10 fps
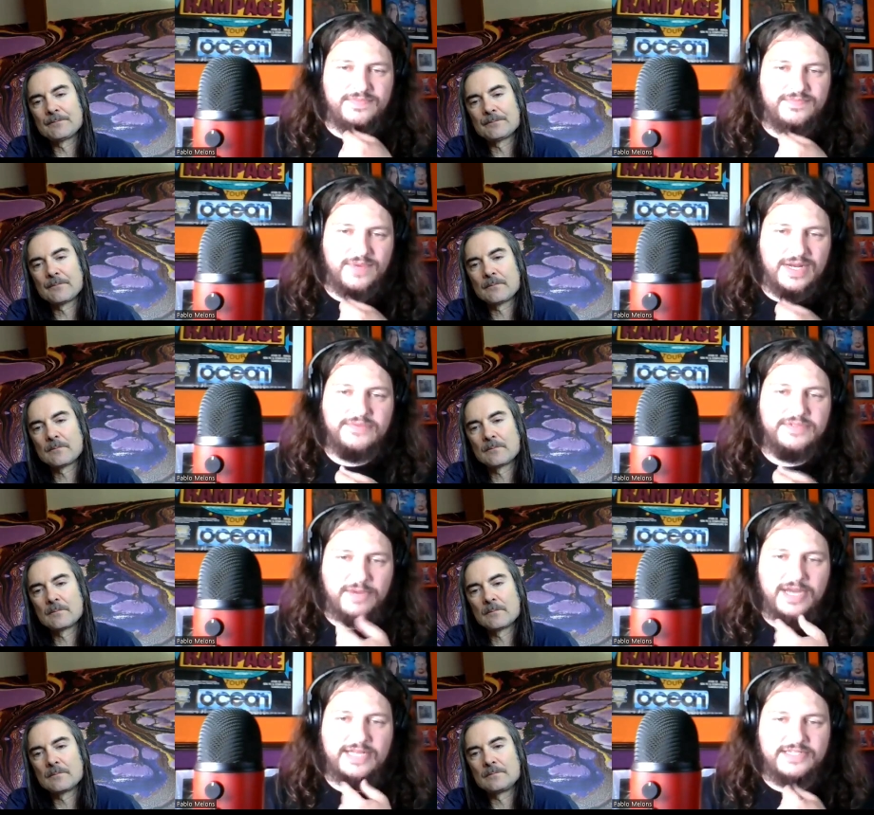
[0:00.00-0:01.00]
Speaker 1: when I was
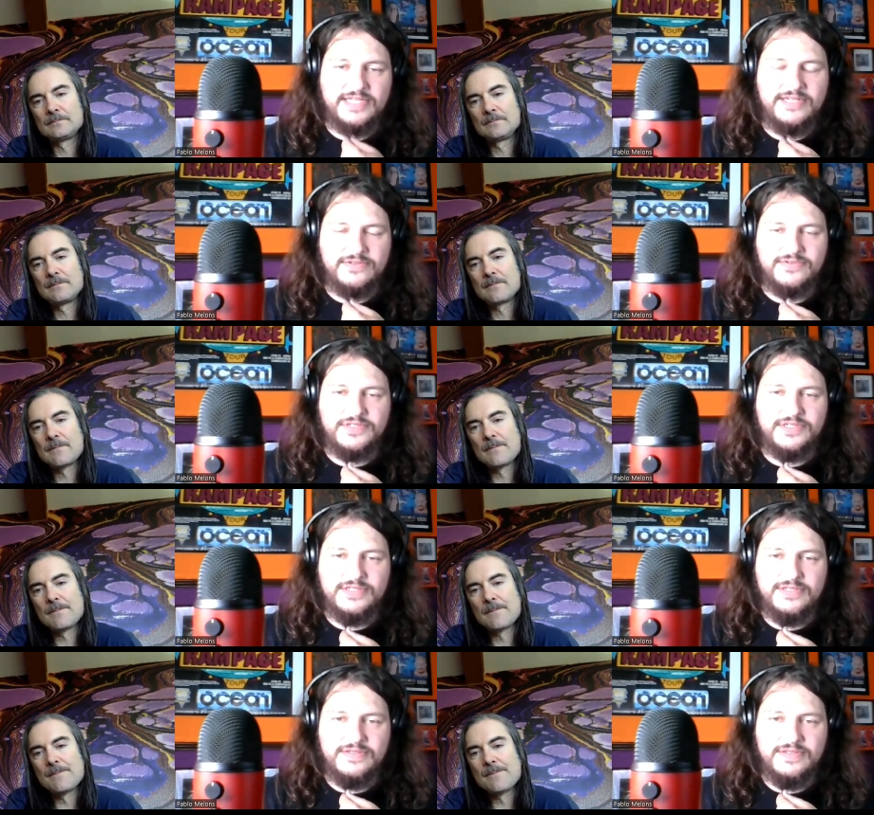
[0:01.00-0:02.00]
buying
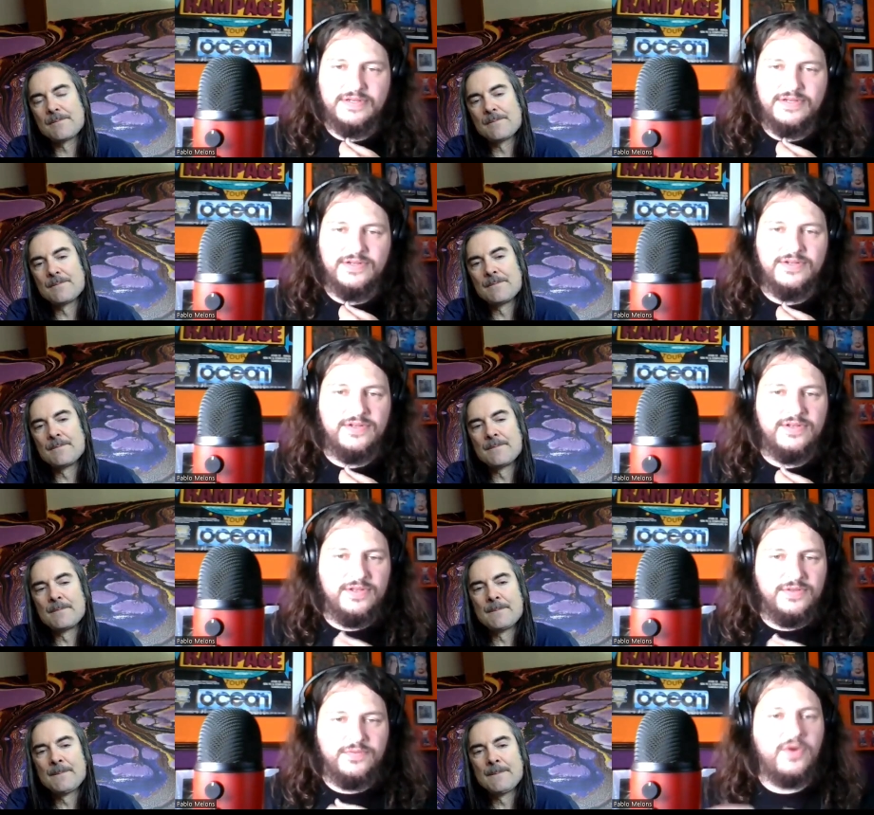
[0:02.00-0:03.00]
singles,
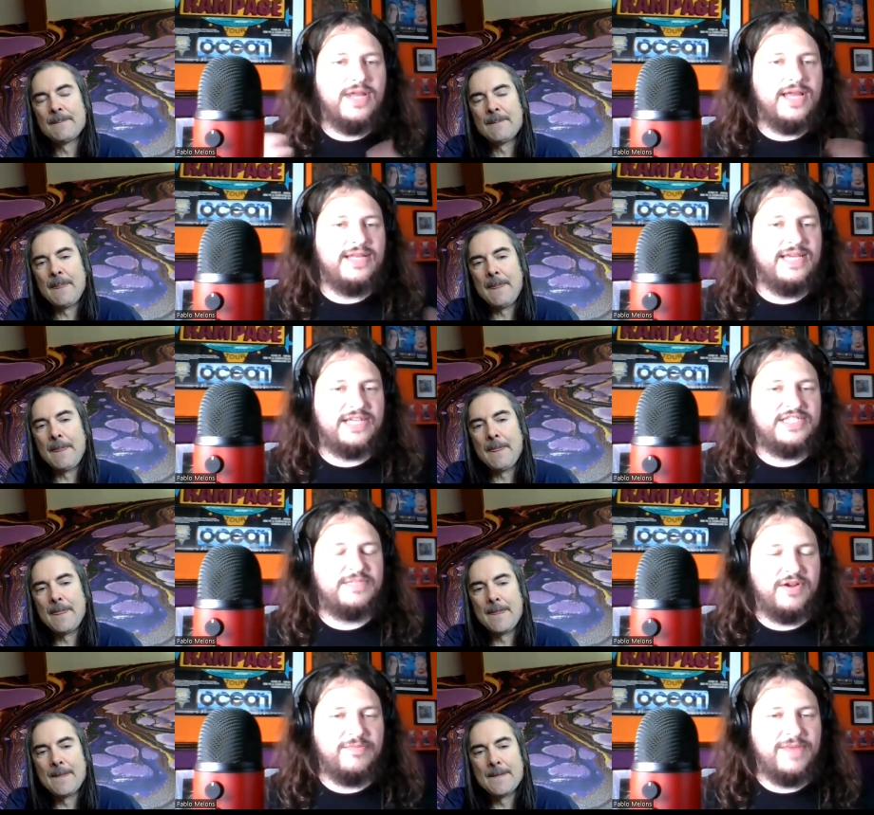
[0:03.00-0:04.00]
there weren't any
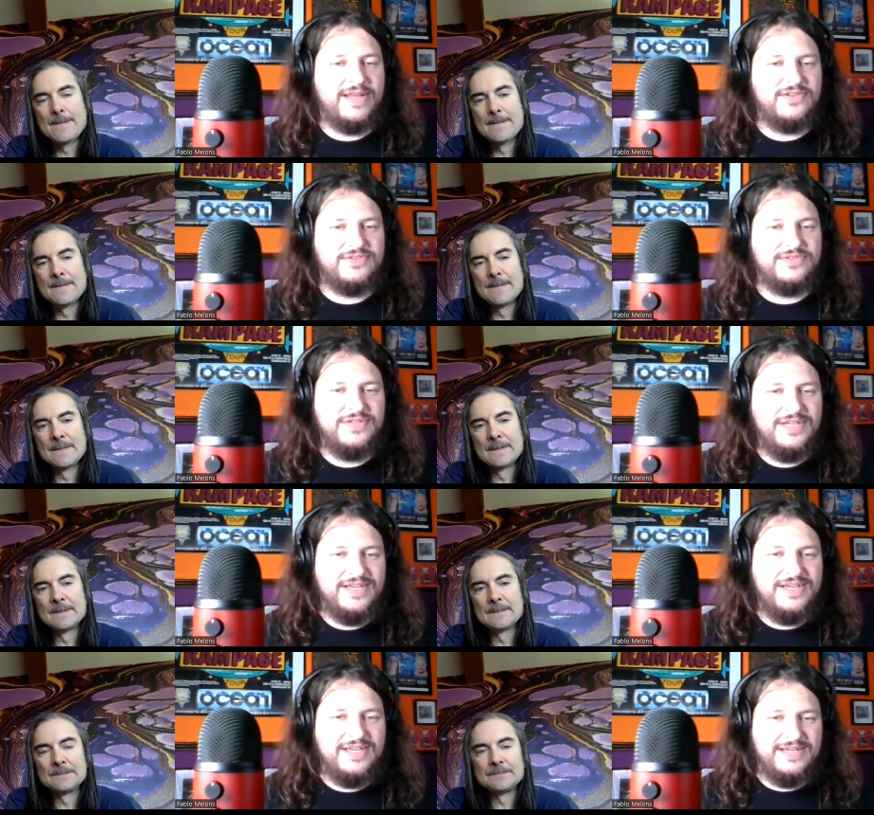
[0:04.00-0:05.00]
experimental
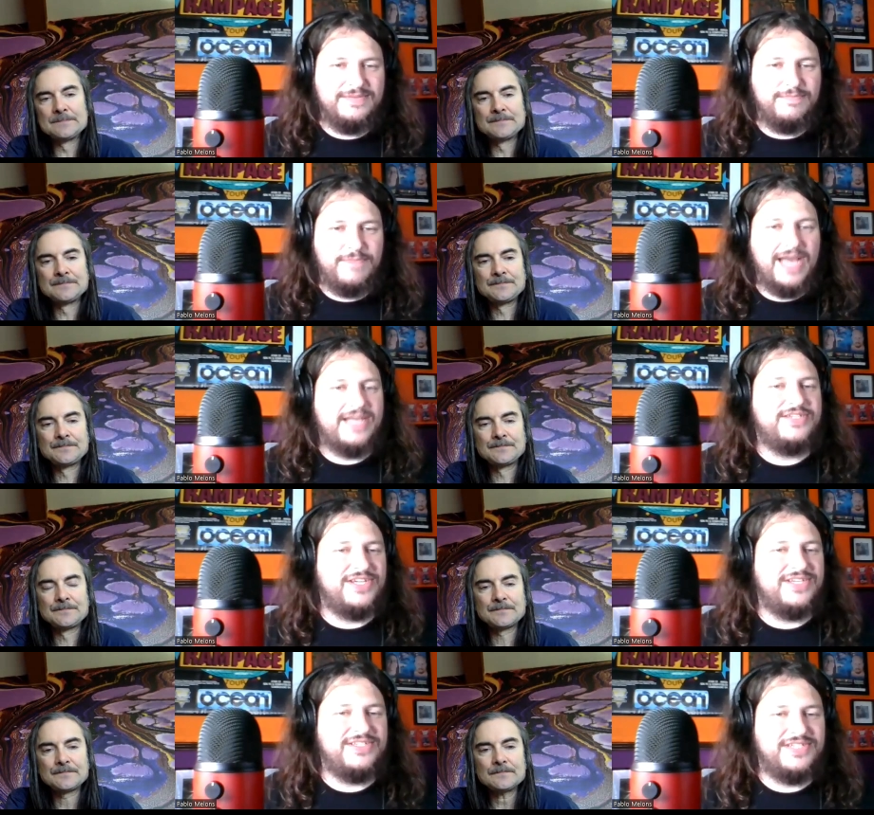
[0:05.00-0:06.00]

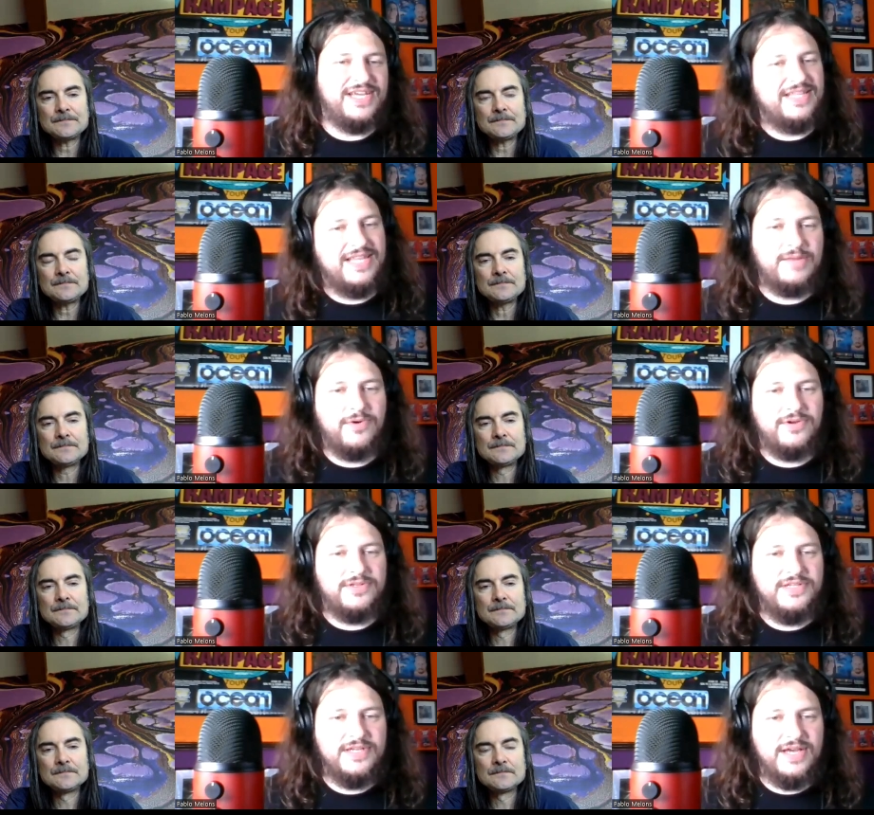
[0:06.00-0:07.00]
packagings at that
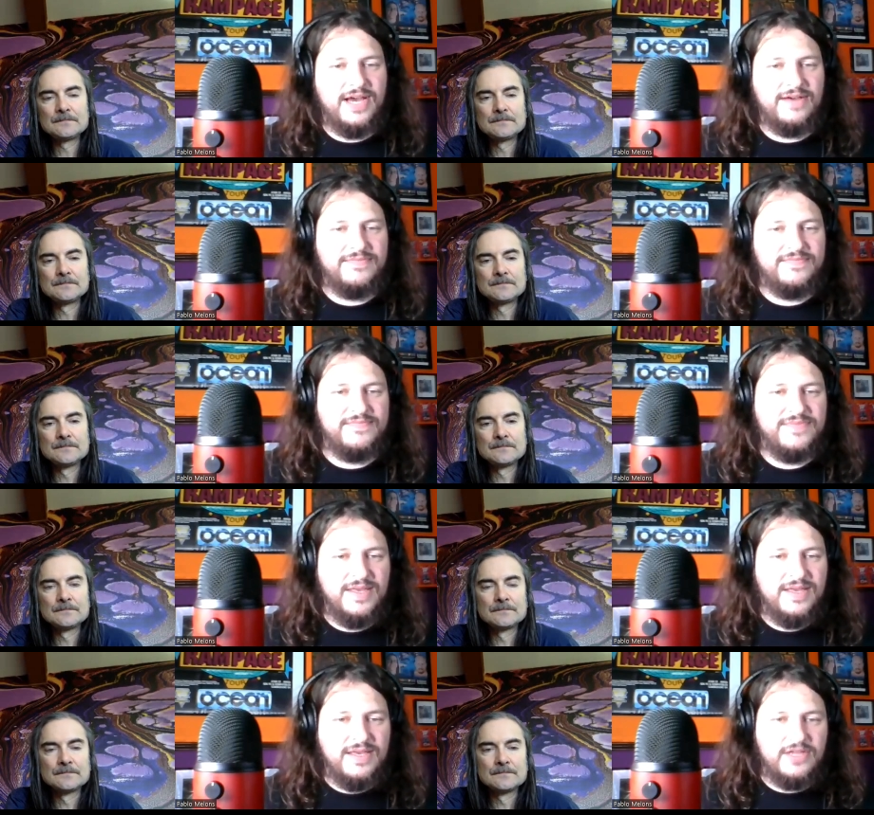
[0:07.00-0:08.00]
point. You
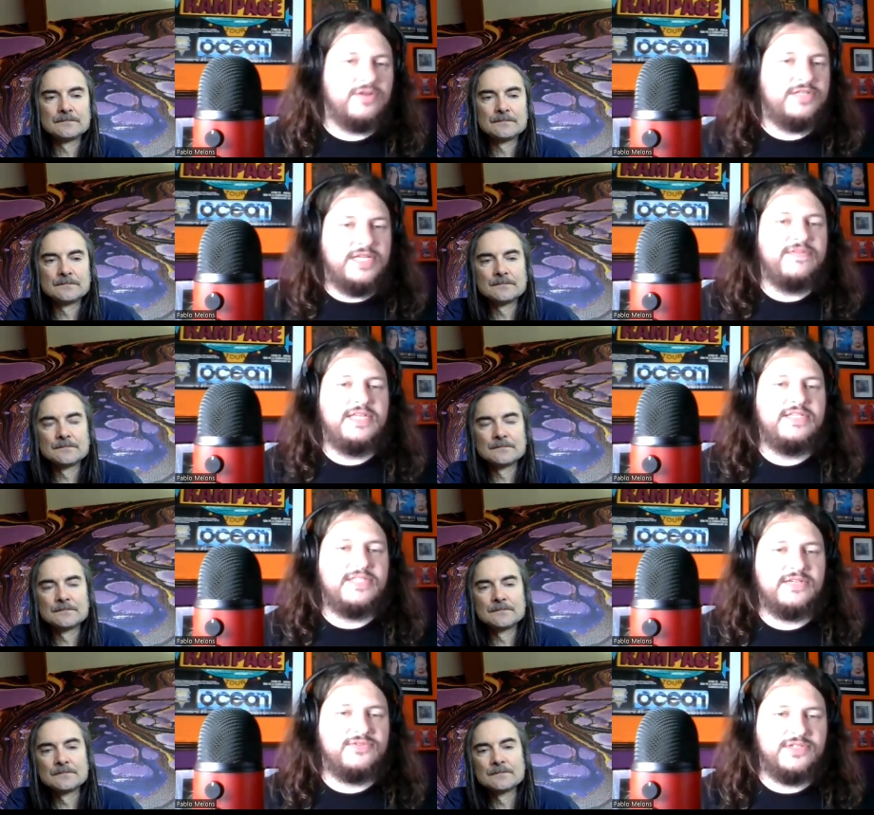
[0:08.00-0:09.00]
know, DVD
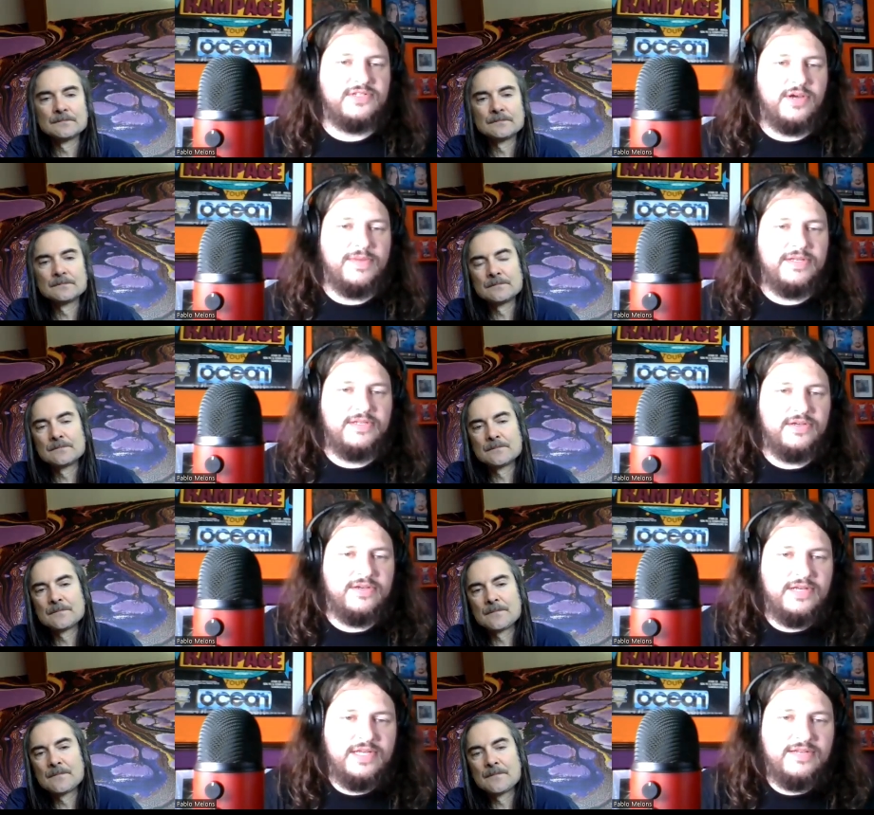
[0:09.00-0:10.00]
singles had come
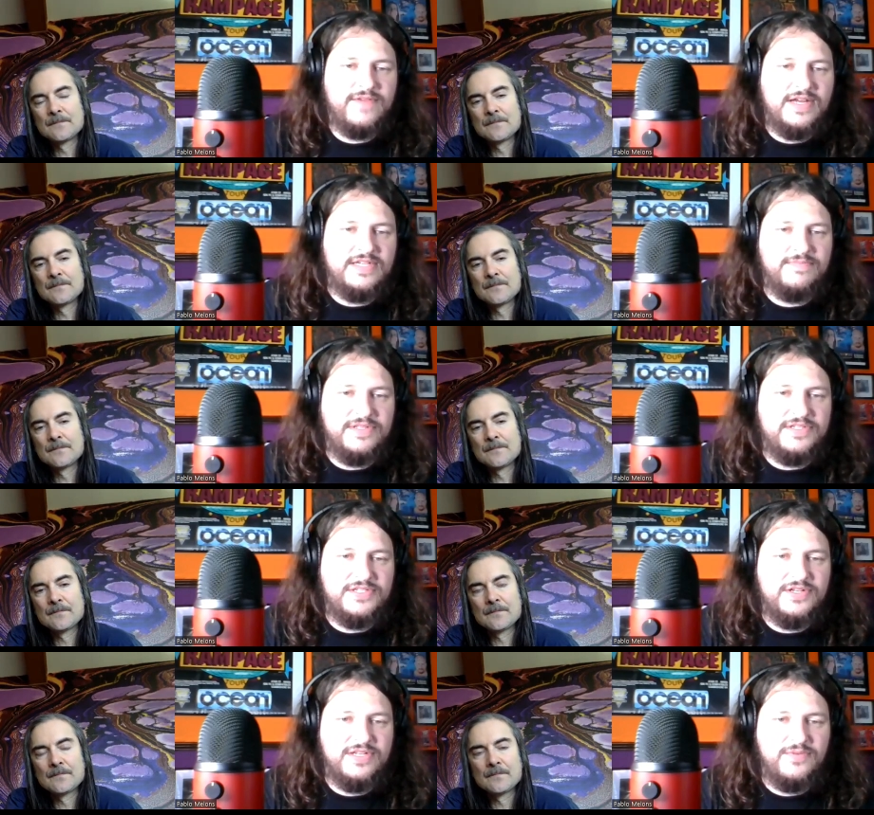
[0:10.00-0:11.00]
into fashion, but there
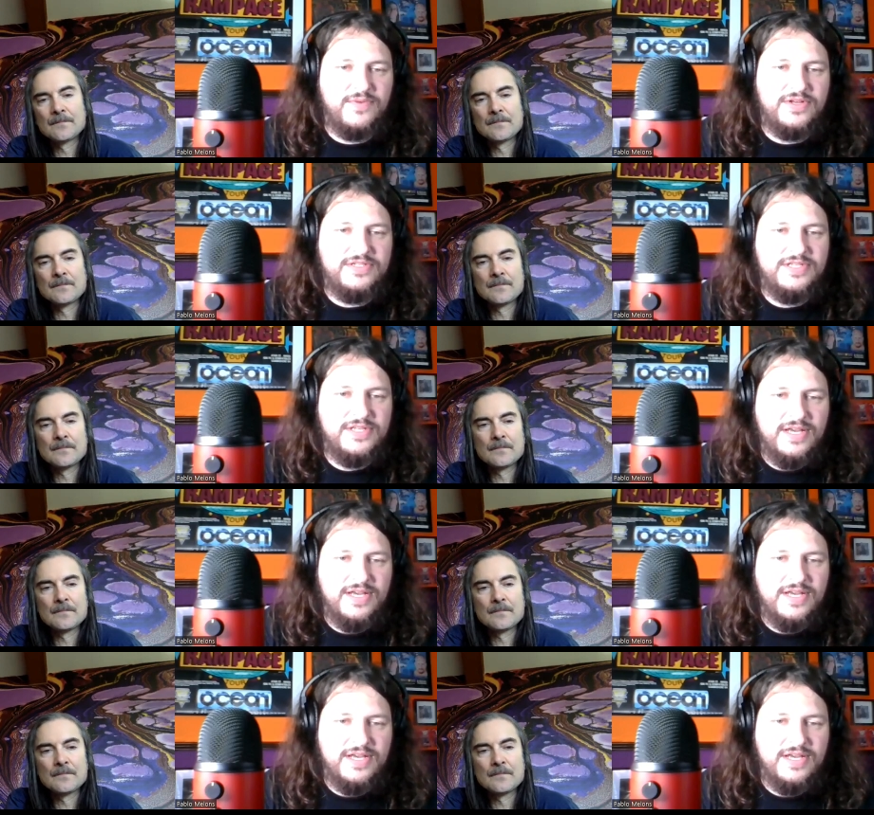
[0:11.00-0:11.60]
certainly weren't